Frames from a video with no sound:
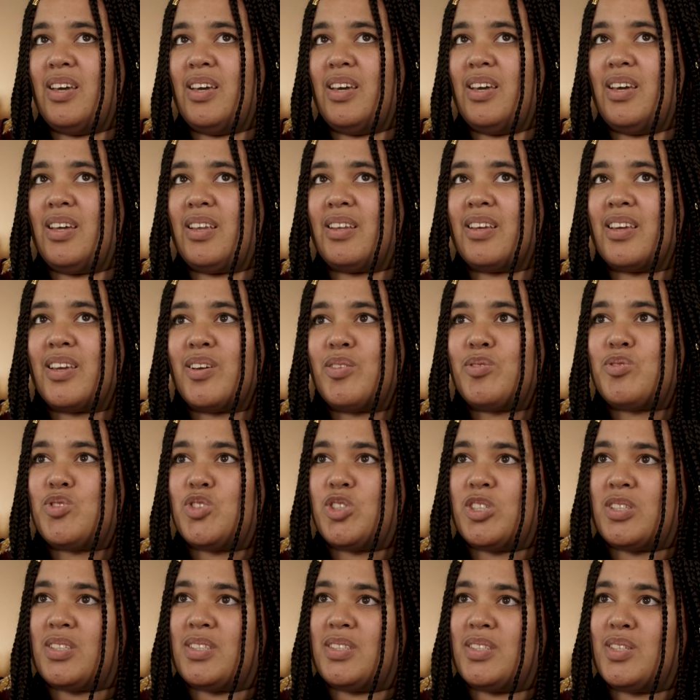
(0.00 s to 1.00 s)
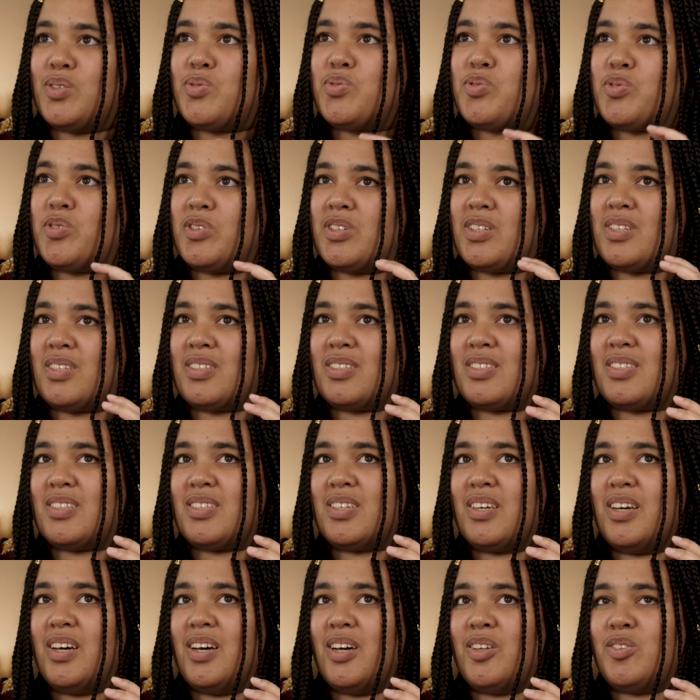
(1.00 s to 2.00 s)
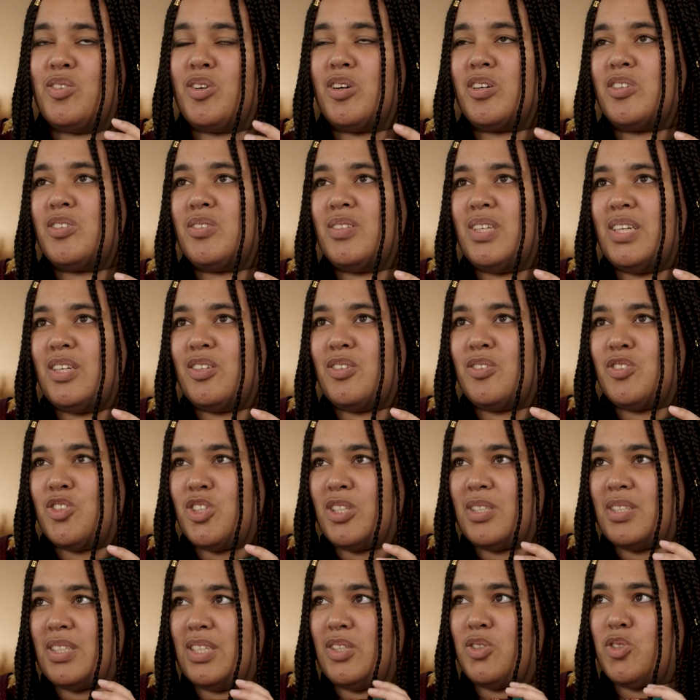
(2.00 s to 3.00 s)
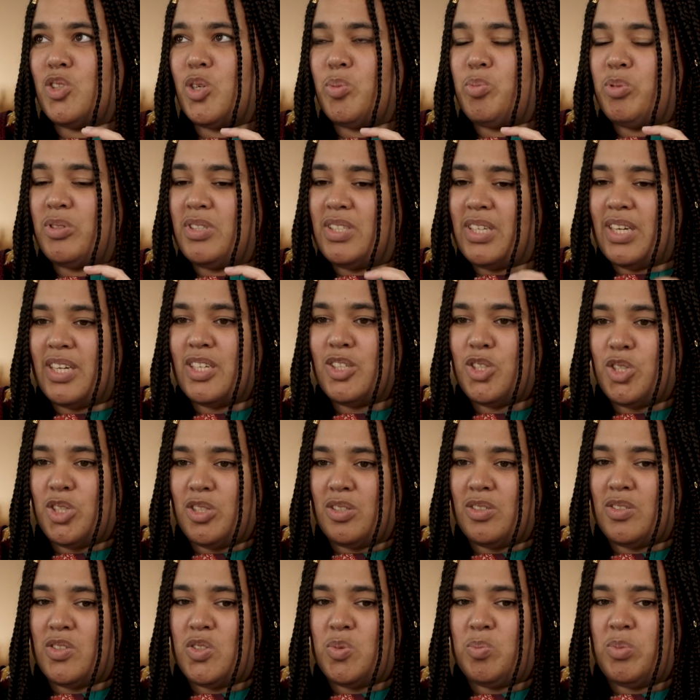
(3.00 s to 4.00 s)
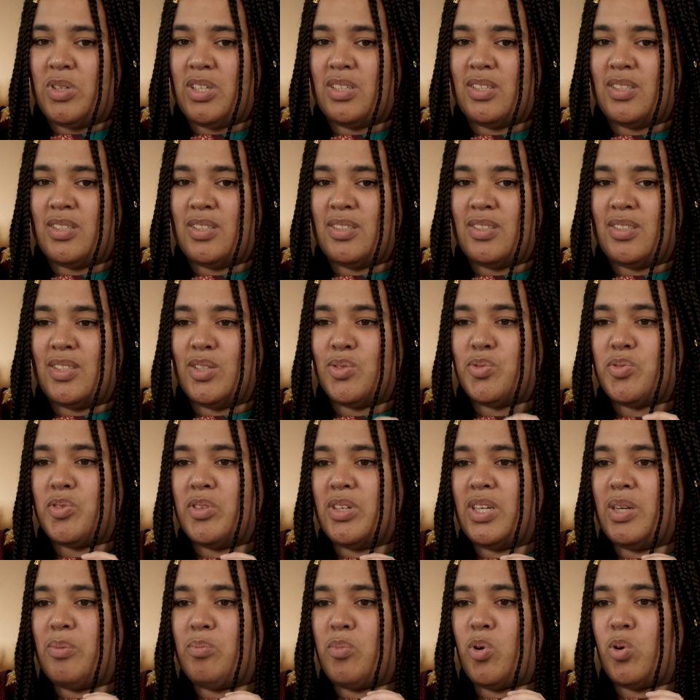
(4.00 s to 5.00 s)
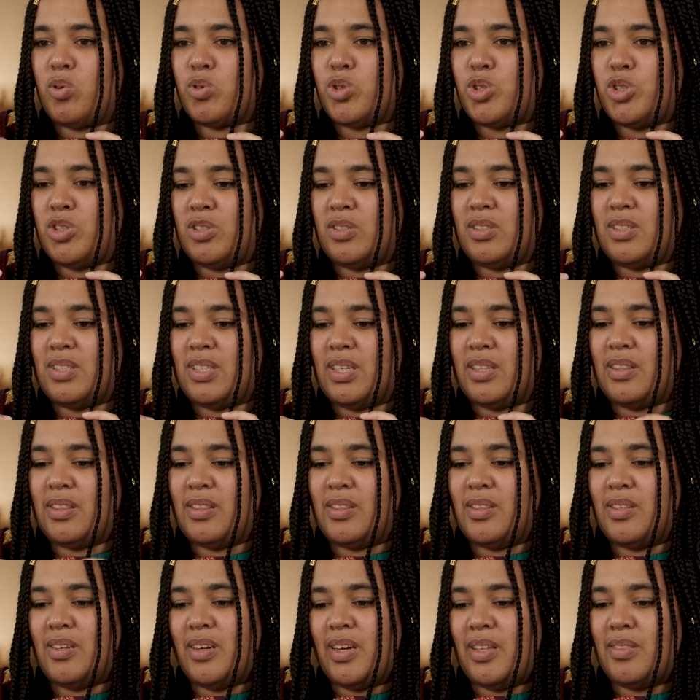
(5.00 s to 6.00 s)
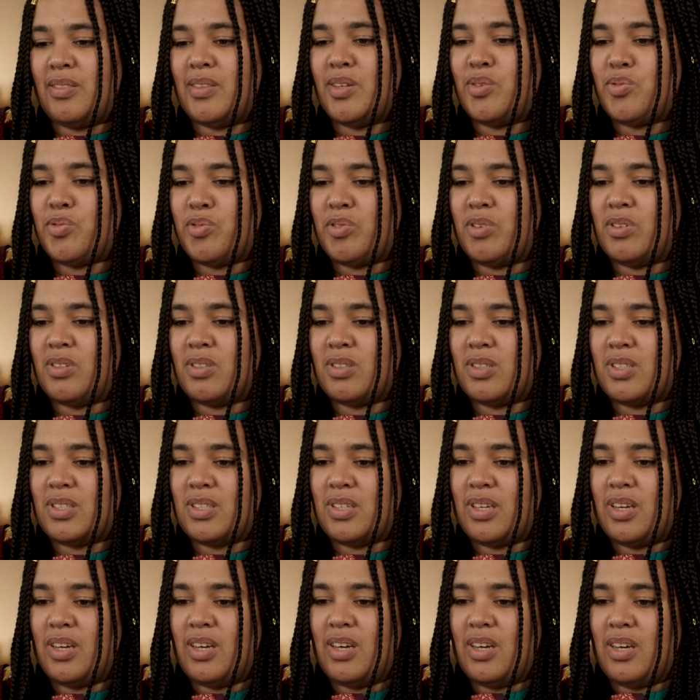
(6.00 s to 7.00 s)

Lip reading: It gives just different, not just interpretations, but different emotions and different